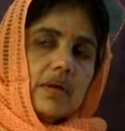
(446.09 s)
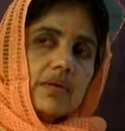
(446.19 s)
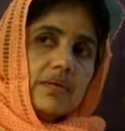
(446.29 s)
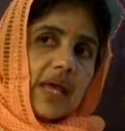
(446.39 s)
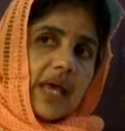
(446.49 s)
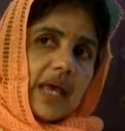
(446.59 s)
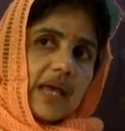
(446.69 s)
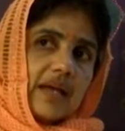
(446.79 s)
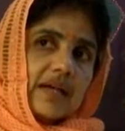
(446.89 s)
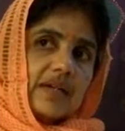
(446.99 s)

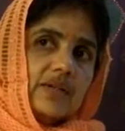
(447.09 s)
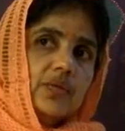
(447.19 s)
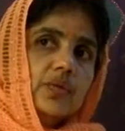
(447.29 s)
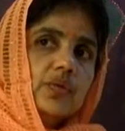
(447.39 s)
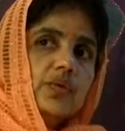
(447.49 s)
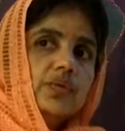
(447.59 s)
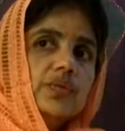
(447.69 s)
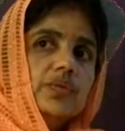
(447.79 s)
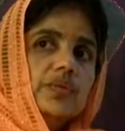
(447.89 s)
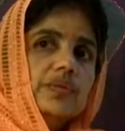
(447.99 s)
way to
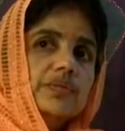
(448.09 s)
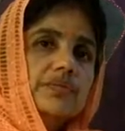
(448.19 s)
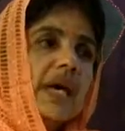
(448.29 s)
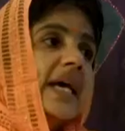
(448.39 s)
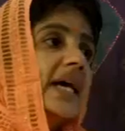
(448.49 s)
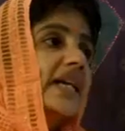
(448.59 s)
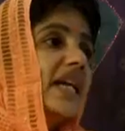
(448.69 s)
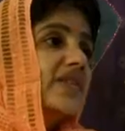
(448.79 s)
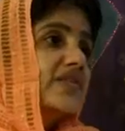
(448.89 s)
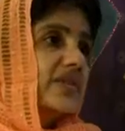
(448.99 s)
pay
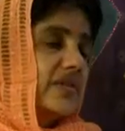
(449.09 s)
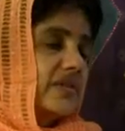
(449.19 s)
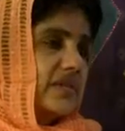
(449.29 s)
attention.